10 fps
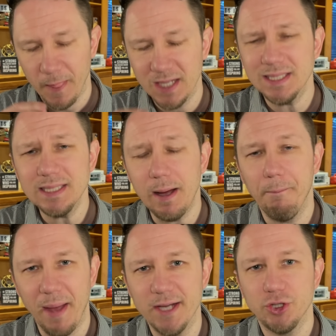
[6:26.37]
this is a
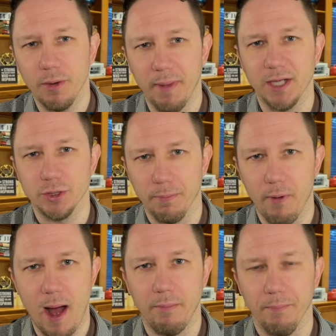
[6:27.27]
major, major
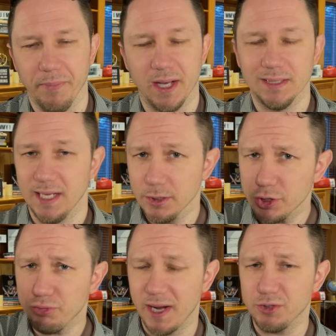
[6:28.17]
problem because
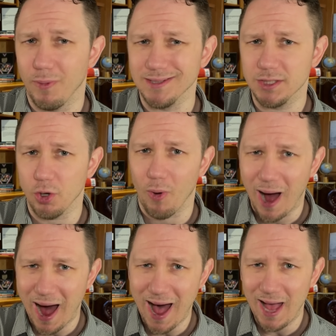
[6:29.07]
interest rates went so
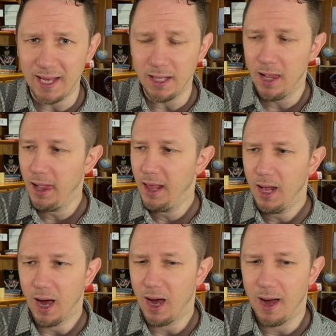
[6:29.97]
high.
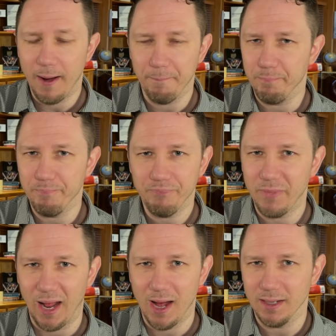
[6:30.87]
And
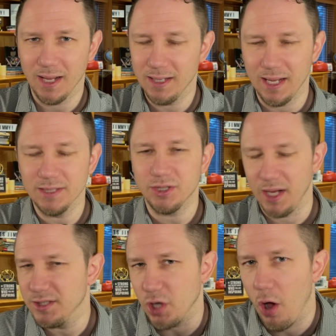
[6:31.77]
it
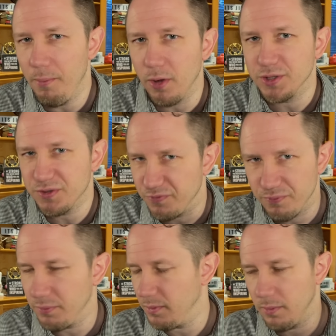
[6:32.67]

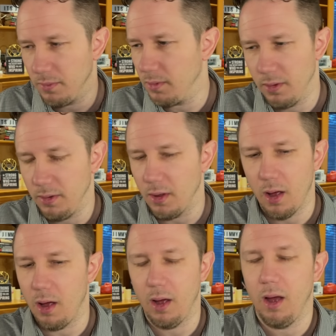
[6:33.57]

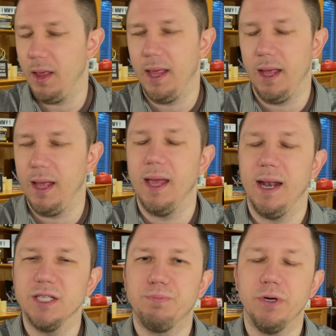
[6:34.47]

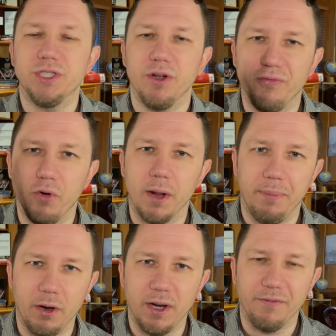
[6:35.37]
has pushed
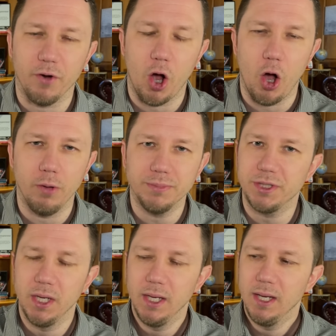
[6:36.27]
affordability for
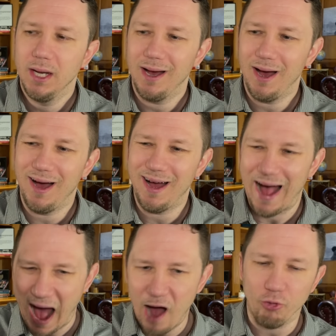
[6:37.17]
homes
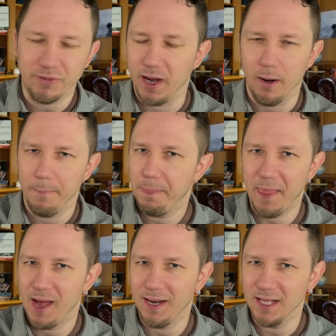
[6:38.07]
out there.
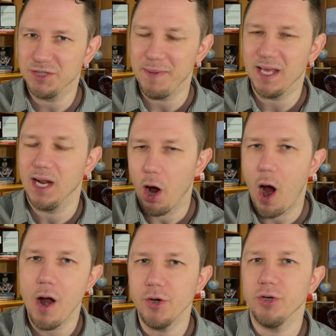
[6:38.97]
And it's making it
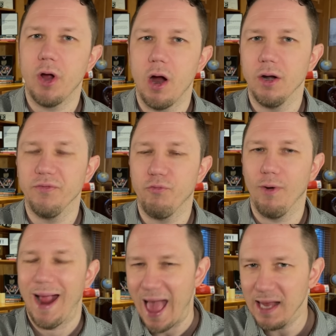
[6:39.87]
harder and harder
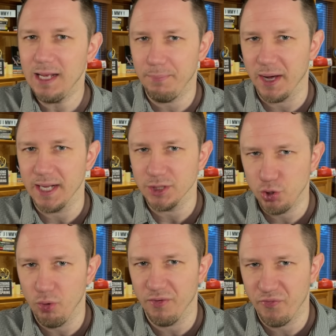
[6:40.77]
for anybody
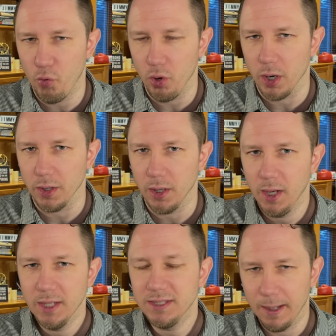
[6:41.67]
to afford
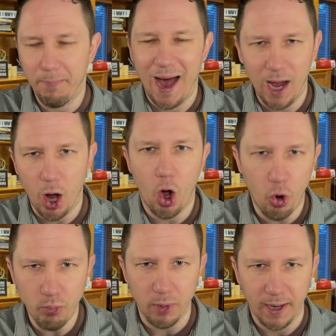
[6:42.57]
to buy a
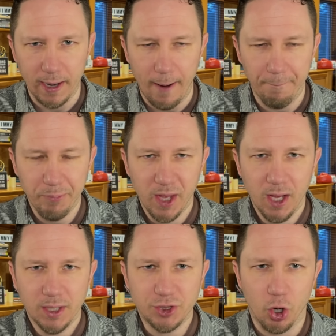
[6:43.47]
home right now.
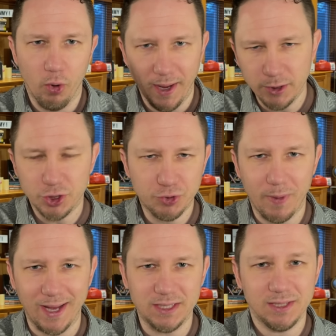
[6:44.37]
So interest
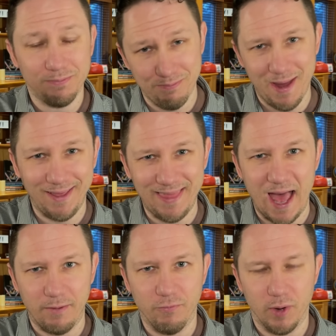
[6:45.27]
rates made
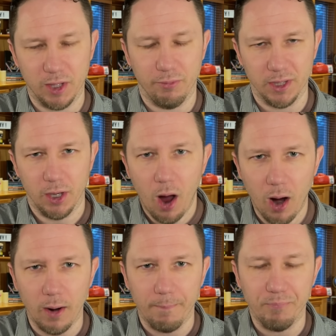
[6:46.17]
that really, really
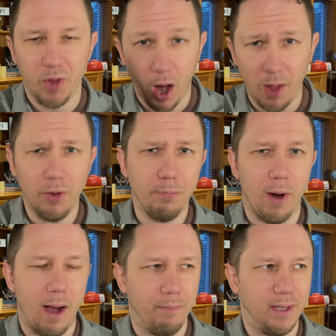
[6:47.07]
hard. The other
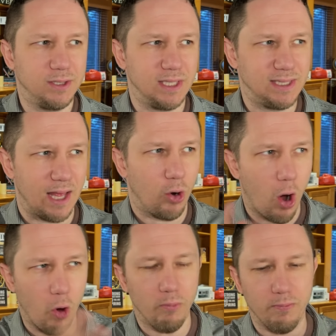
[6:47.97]
problem is that
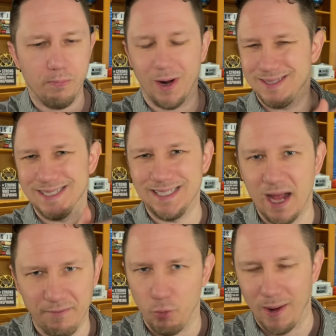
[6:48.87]
home prices
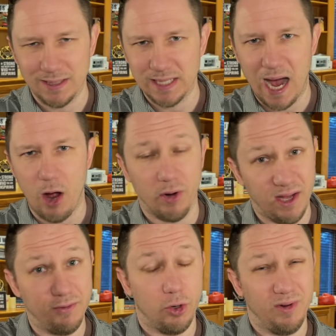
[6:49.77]
never went down,
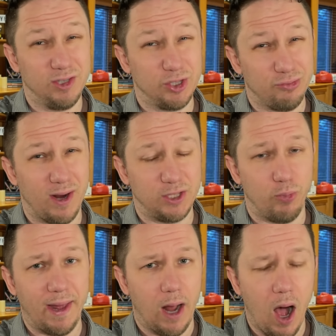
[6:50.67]
even though interest rates
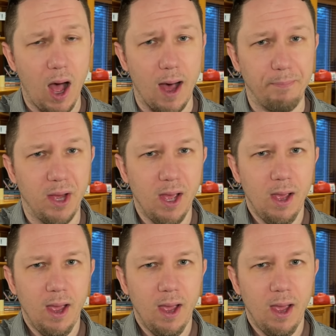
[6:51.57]
went up.